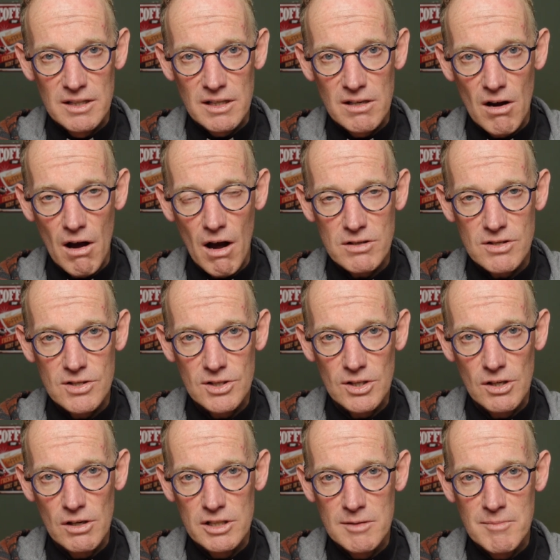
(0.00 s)
causes
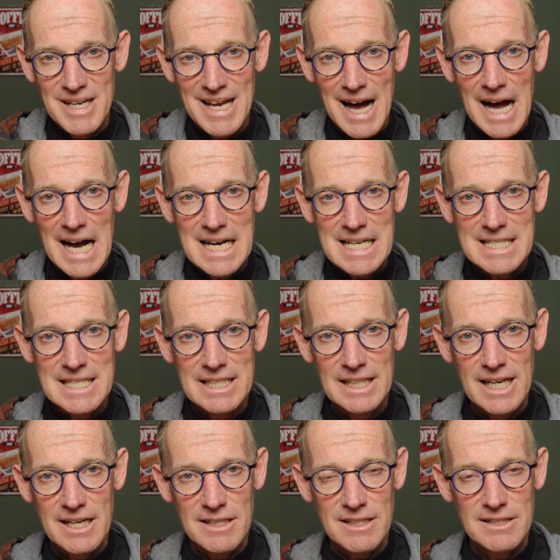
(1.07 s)
her to be
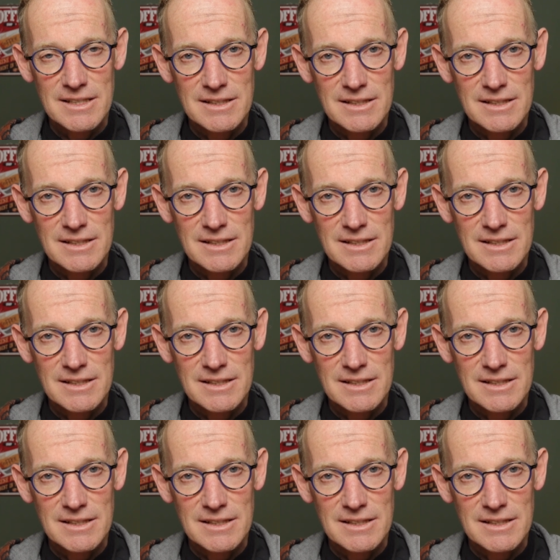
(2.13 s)
isolated